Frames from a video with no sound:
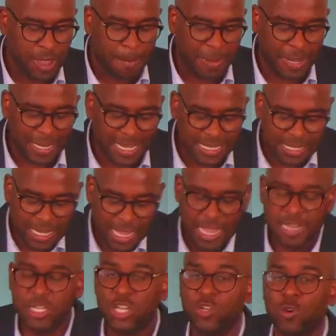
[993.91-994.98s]
but let's
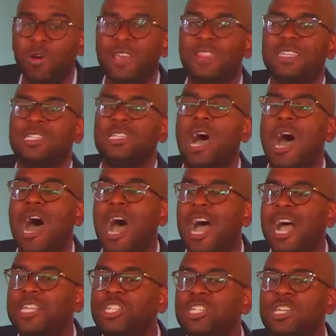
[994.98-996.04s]
enjoy this
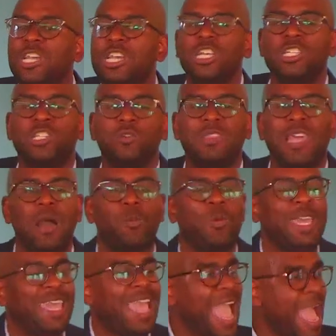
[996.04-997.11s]
Hajj so that
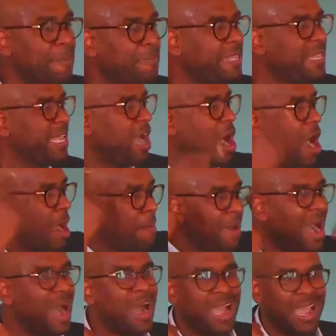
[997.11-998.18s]
we empty our
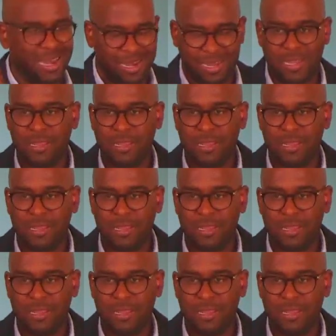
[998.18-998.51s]
mind